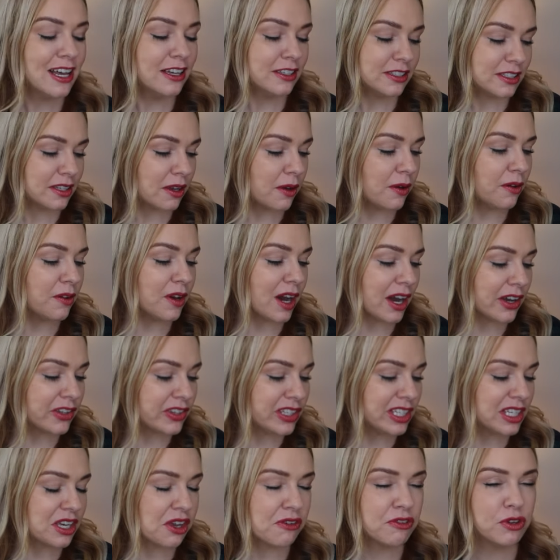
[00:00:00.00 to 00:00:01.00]
So I
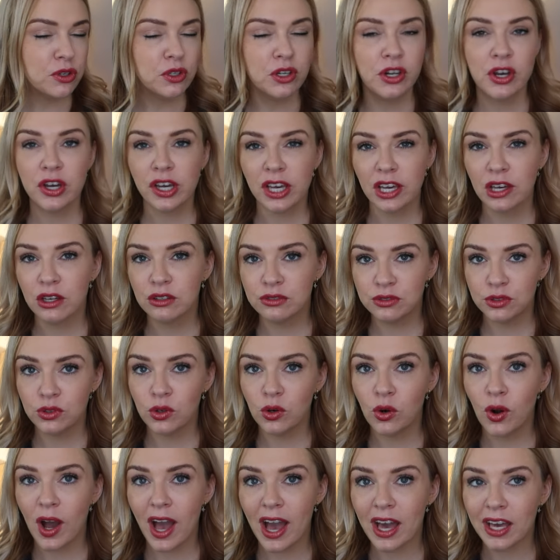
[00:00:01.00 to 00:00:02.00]
think if you're looking
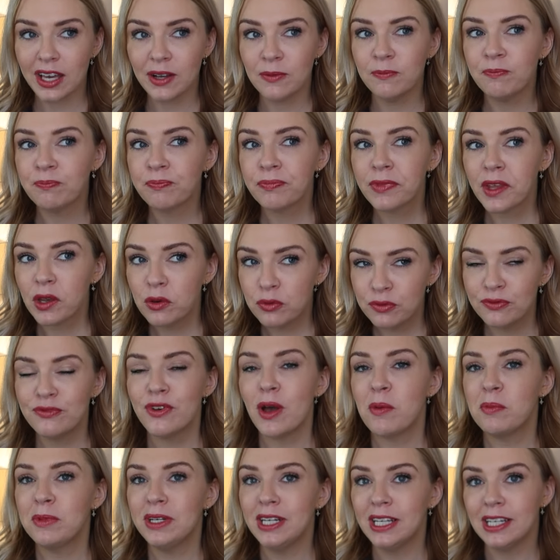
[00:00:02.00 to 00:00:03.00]
for a
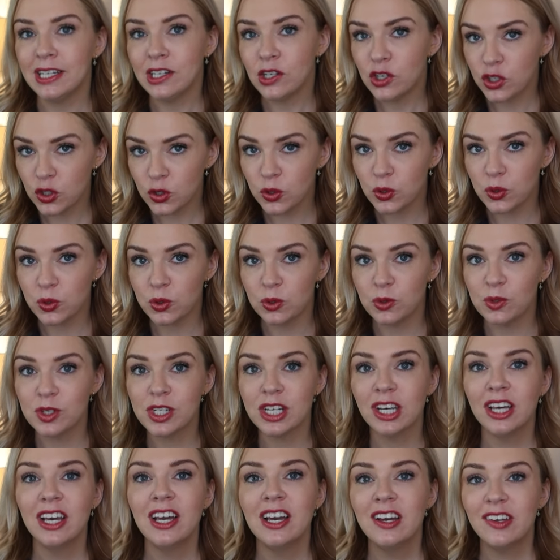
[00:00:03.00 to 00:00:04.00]
feminine
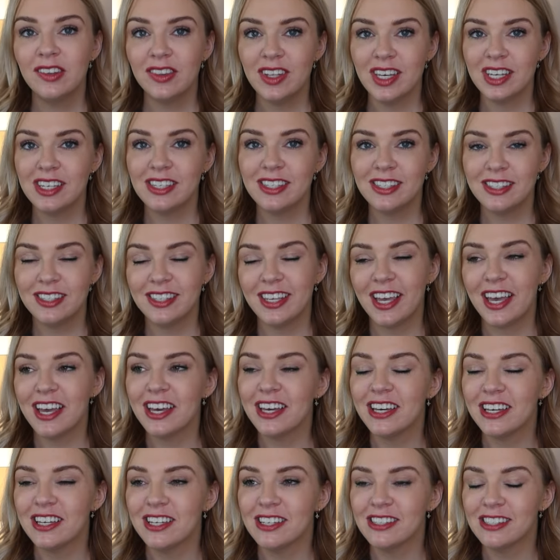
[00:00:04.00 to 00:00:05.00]
oud, this
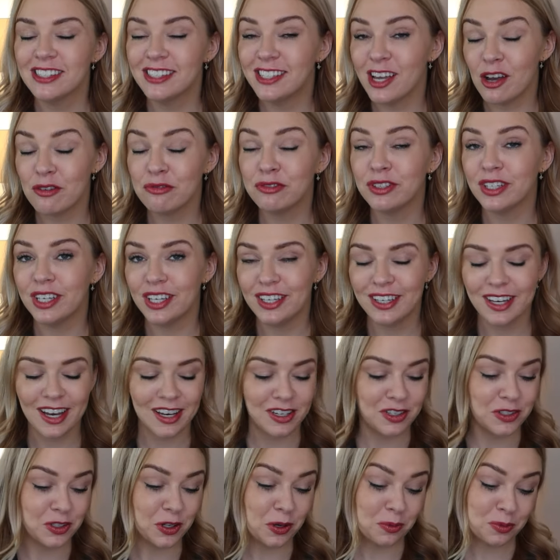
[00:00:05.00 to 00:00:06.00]
is definitely
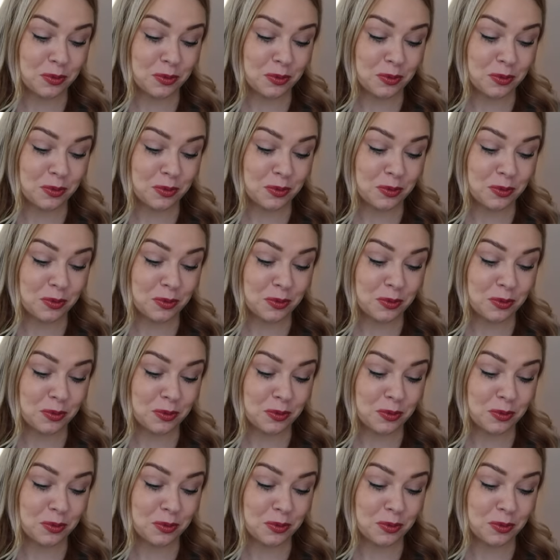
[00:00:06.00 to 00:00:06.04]
a good